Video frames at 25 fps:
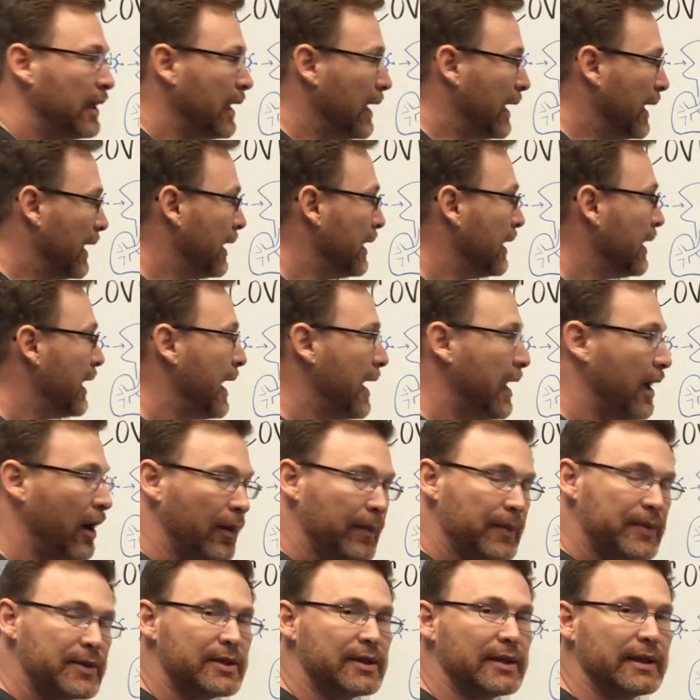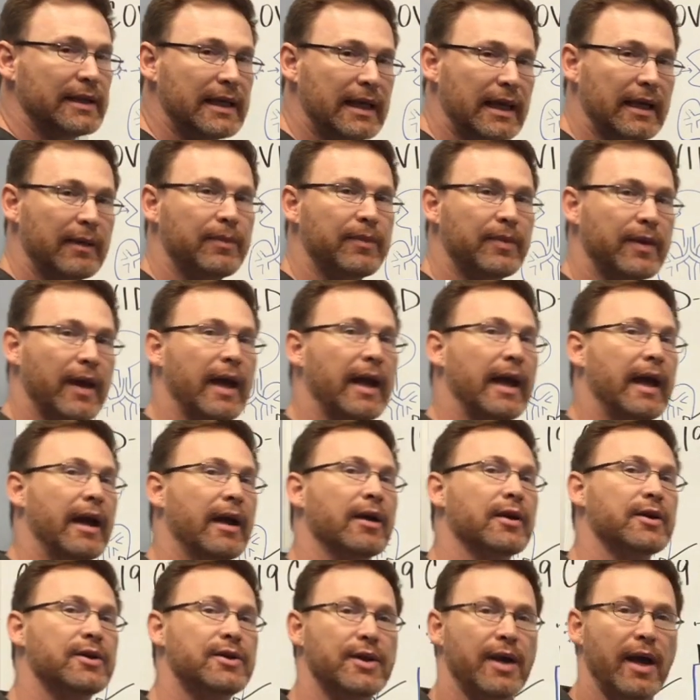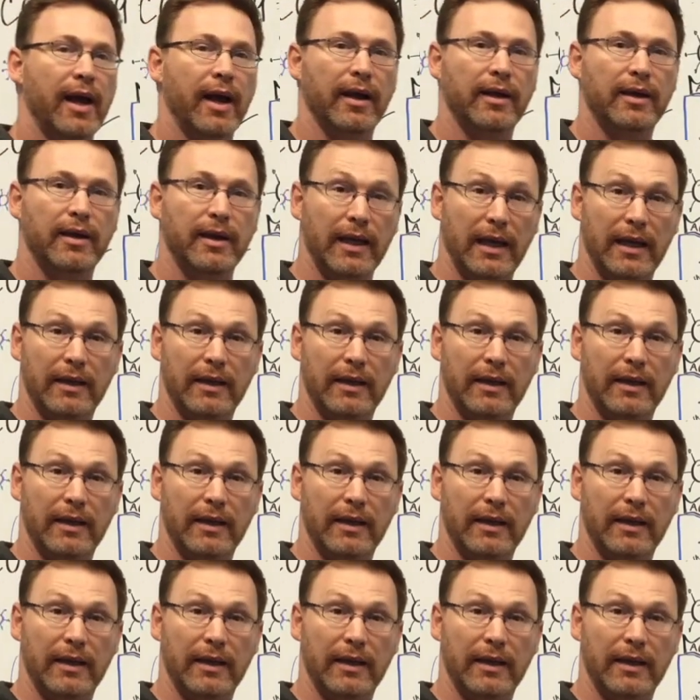It helps to keep that air sac